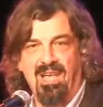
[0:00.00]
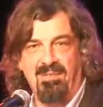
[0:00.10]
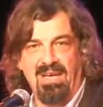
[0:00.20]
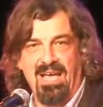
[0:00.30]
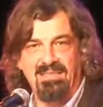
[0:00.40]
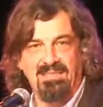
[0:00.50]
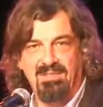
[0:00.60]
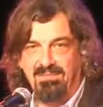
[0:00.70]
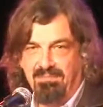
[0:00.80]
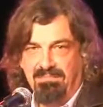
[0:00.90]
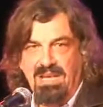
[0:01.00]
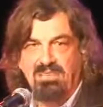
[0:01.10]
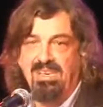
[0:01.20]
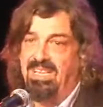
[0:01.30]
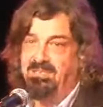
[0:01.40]
coming at us.
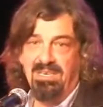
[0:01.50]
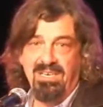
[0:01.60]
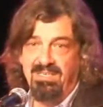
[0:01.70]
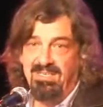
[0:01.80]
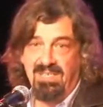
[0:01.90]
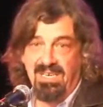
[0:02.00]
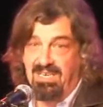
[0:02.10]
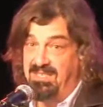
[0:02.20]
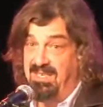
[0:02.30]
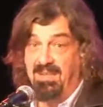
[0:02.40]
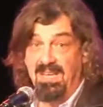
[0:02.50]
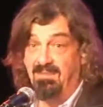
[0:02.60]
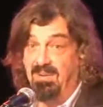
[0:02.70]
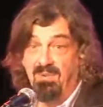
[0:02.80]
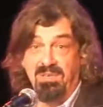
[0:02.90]
Magical explanations are easy and they can
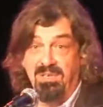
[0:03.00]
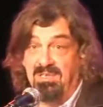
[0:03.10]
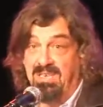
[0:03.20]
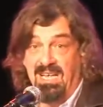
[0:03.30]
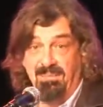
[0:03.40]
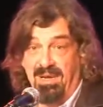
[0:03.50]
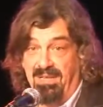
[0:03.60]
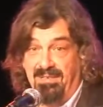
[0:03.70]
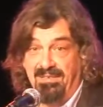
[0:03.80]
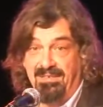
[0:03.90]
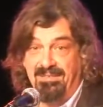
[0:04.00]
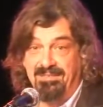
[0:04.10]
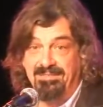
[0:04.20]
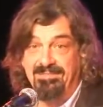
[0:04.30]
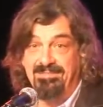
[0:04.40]
be put into sound bites.
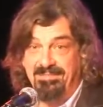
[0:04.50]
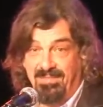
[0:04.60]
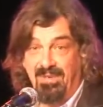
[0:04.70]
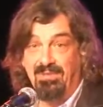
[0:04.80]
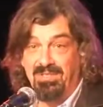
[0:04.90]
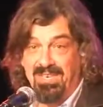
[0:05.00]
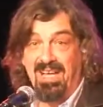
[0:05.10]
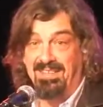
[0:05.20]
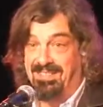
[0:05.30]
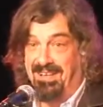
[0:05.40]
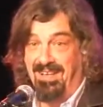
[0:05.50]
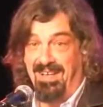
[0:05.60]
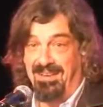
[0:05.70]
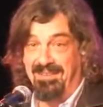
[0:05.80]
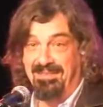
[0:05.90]
Real science
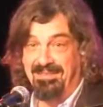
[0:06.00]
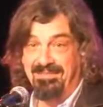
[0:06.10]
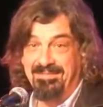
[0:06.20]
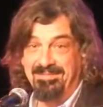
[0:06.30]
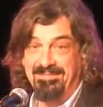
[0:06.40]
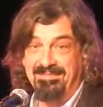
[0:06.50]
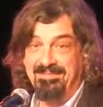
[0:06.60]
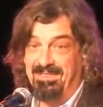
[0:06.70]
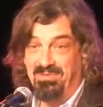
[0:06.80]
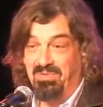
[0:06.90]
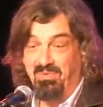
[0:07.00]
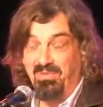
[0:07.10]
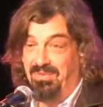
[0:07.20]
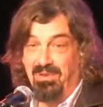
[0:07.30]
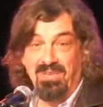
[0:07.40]
can't. We just
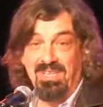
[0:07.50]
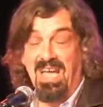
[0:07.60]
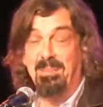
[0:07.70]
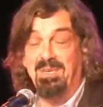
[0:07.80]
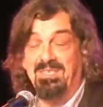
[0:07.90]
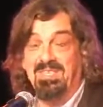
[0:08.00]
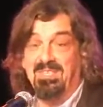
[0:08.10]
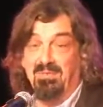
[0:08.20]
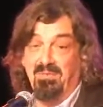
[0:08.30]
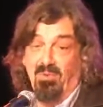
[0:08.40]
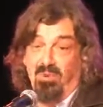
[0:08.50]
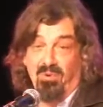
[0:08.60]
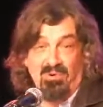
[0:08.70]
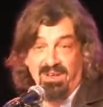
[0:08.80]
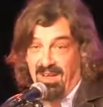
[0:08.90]
Look at the IPCC
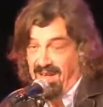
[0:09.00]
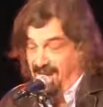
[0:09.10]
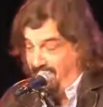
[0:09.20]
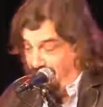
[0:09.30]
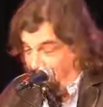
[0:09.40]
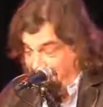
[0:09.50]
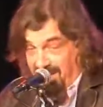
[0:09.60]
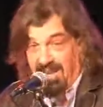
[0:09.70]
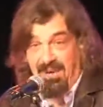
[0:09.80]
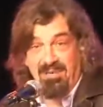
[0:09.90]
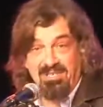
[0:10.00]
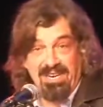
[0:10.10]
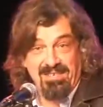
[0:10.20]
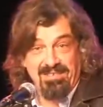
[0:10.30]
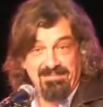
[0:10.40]
report on climate
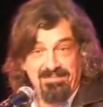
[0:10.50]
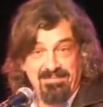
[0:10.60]
change.